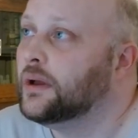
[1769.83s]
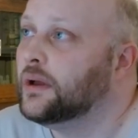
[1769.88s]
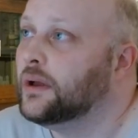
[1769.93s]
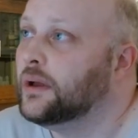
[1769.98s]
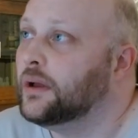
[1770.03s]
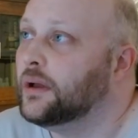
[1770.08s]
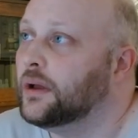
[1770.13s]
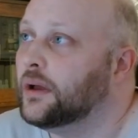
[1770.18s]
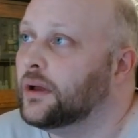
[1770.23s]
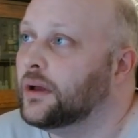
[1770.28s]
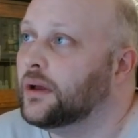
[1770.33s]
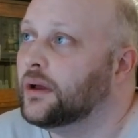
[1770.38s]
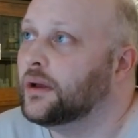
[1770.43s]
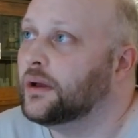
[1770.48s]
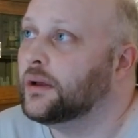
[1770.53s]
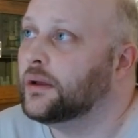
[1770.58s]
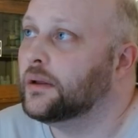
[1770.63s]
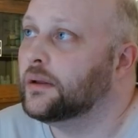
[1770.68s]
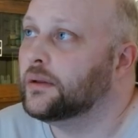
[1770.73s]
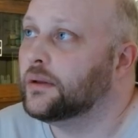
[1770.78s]

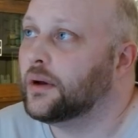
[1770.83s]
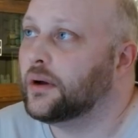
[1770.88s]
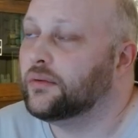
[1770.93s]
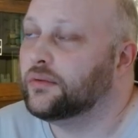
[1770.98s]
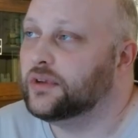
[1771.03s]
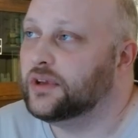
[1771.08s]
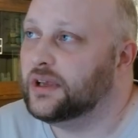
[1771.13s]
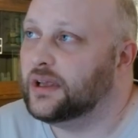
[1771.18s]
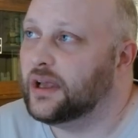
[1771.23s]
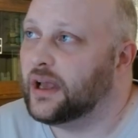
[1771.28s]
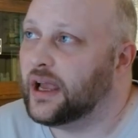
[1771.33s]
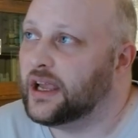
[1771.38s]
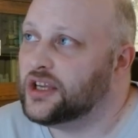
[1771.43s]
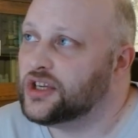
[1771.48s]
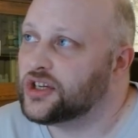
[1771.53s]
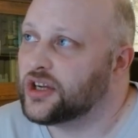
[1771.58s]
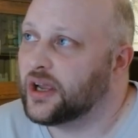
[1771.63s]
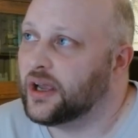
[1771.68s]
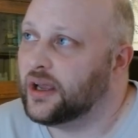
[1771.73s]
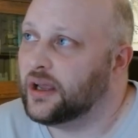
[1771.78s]
of the
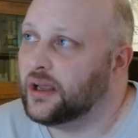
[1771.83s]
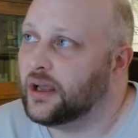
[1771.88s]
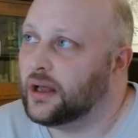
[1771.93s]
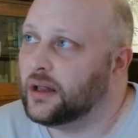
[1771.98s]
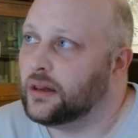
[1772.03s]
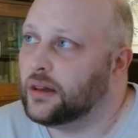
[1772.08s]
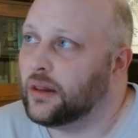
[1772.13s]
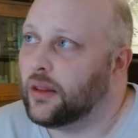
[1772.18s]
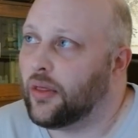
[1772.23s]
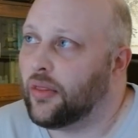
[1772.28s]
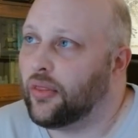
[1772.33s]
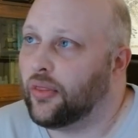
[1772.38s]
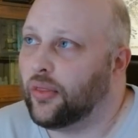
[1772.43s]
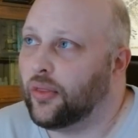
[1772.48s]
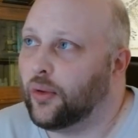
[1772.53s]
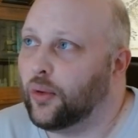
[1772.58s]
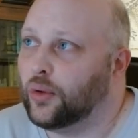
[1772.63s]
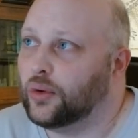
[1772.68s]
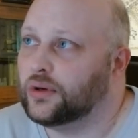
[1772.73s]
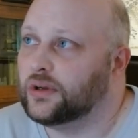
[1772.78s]

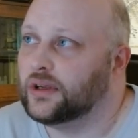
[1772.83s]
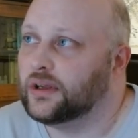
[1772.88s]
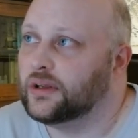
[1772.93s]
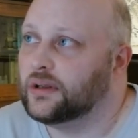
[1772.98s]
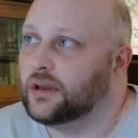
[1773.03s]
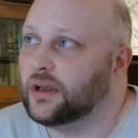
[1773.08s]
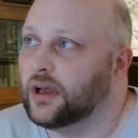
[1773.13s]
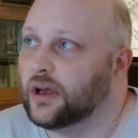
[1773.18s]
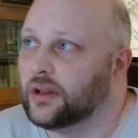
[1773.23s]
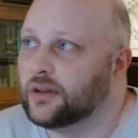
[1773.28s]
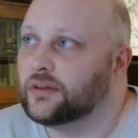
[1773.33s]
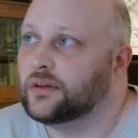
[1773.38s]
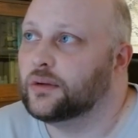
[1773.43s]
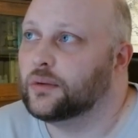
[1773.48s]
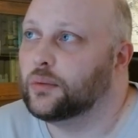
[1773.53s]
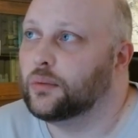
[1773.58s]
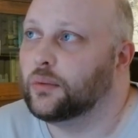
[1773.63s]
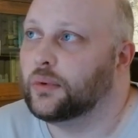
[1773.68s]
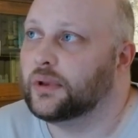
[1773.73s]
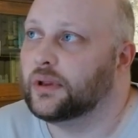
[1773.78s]
HKL-30 gun
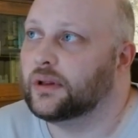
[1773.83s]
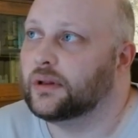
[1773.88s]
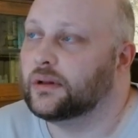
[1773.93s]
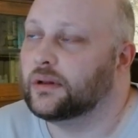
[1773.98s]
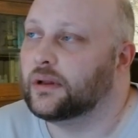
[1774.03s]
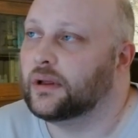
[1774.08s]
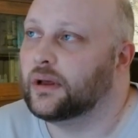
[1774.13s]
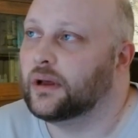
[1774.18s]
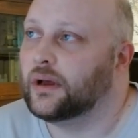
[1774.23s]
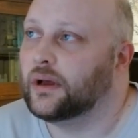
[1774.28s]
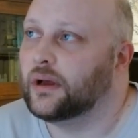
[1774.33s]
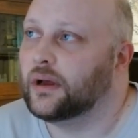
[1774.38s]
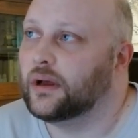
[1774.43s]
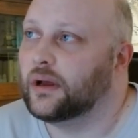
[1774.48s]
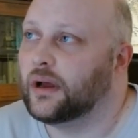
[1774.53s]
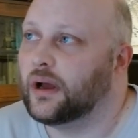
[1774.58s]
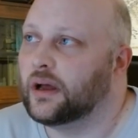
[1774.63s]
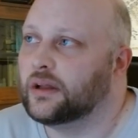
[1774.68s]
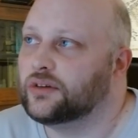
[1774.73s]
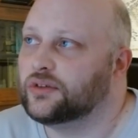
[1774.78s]
with an
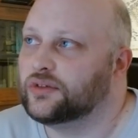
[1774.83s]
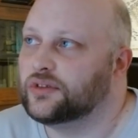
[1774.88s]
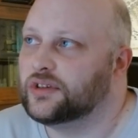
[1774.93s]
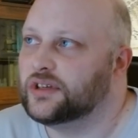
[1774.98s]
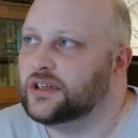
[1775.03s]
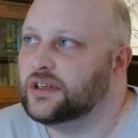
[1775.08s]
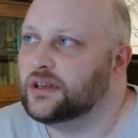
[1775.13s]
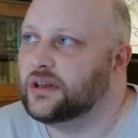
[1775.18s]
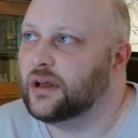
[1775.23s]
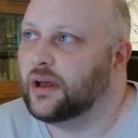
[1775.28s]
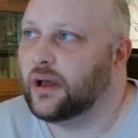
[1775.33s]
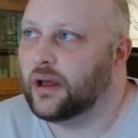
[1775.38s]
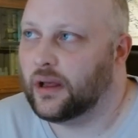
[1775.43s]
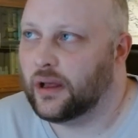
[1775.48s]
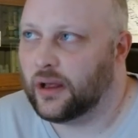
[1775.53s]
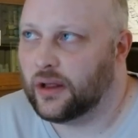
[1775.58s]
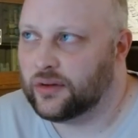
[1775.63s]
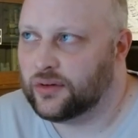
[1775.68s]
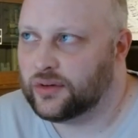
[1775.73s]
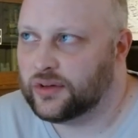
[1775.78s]

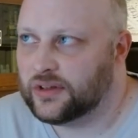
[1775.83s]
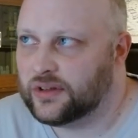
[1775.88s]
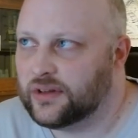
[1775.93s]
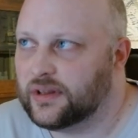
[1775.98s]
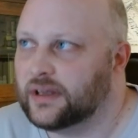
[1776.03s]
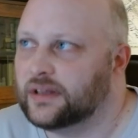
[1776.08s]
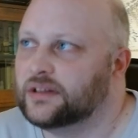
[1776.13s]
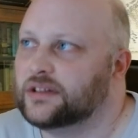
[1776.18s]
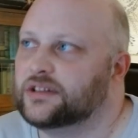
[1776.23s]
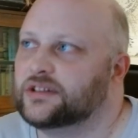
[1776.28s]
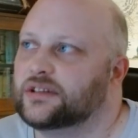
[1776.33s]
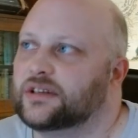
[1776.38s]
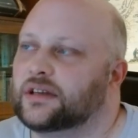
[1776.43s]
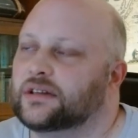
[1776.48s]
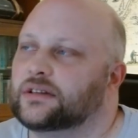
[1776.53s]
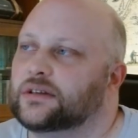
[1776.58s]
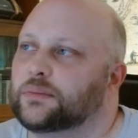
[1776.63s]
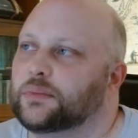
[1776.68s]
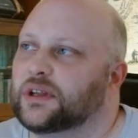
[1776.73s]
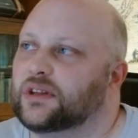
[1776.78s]
110
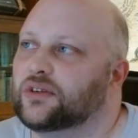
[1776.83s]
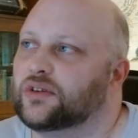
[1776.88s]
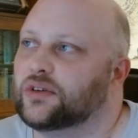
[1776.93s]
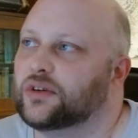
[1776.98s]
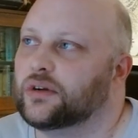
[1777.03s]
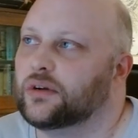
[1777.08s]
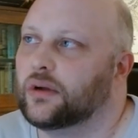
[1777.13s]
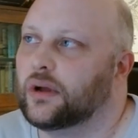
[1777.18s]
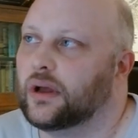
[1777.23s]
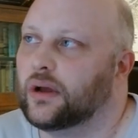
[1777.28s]
centimeter